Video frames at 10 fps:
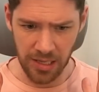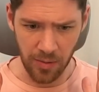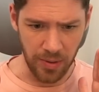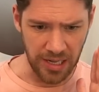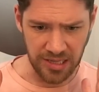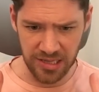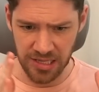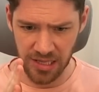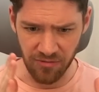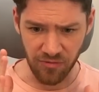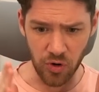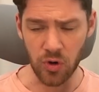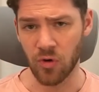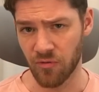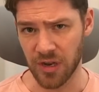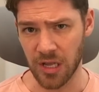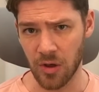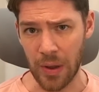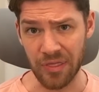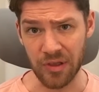when I see a vertical video and the